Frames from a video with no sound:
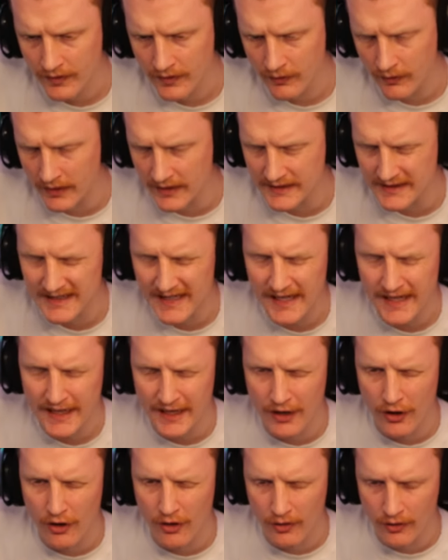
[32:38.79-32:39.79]
Well, it's
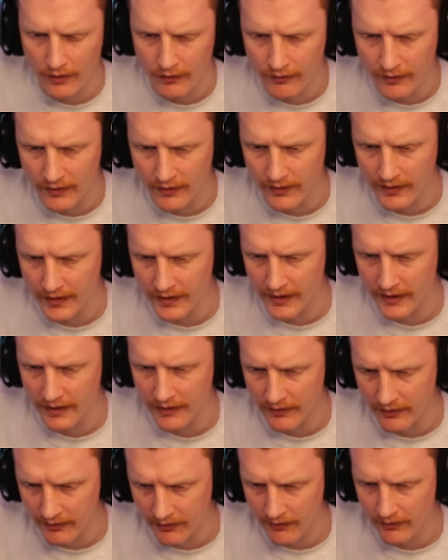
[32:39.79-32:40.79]
taken over
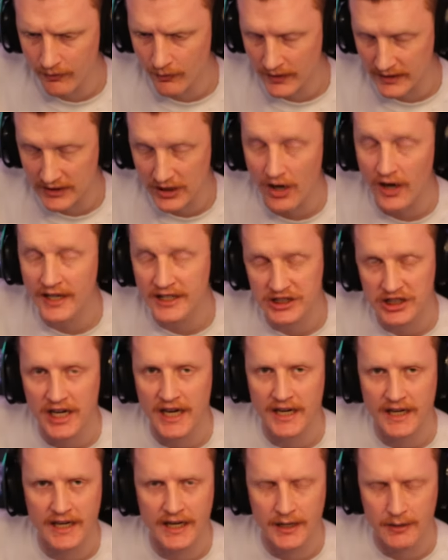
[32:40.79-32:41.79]
the... Well, it's
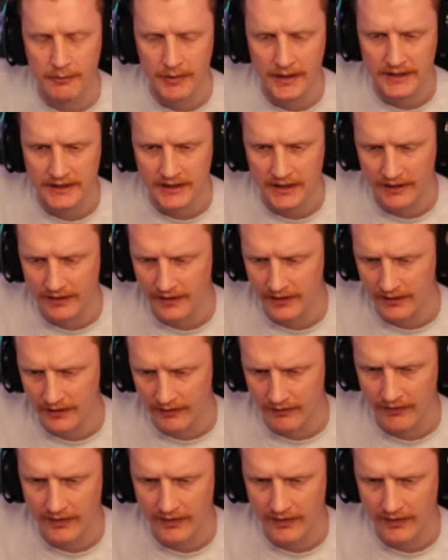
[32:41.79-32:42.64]
hijacking, basically, the